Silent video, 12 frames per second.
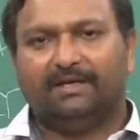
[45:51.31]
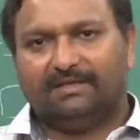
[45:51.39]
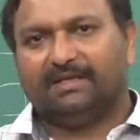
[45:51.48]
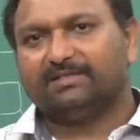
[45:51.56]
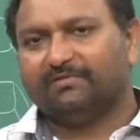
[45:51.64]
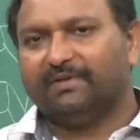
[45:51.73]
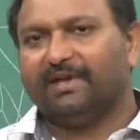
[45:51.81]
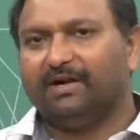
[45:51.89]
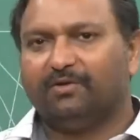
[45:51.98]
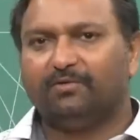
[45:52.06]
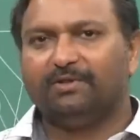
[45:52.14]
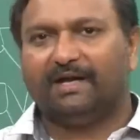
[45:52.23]
Yes, we can
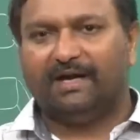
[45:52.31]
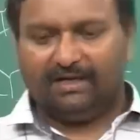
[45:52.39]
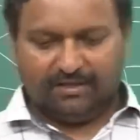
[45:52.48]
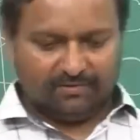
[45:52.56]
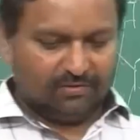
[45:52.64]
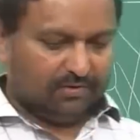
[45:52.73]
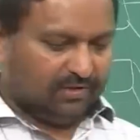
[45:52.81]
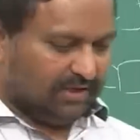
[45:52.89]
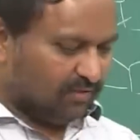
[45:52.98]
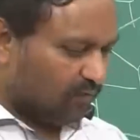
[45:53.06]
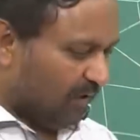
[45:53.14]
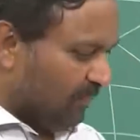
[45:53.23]
do that. So, there
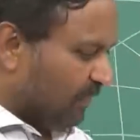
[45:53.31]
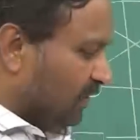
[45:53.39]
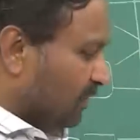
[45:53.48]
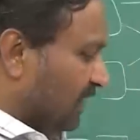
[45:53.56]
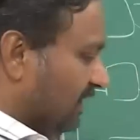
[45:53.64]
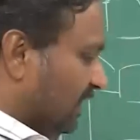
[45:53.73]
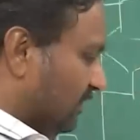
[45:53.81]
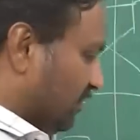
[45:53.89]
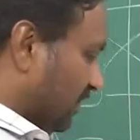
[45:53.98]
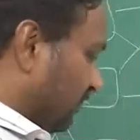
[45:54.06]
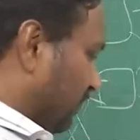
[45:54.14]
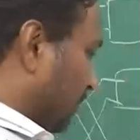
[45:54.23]
is one particular
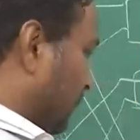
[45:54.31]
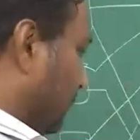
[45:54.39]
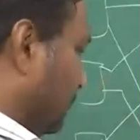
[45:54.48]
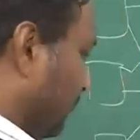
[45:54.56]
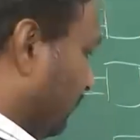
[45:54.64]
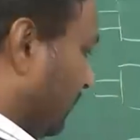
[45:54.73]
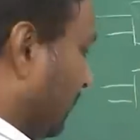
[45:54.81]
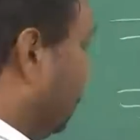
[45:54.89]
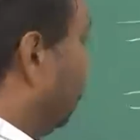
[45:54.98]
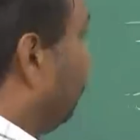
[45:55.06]
network we call it shuffle.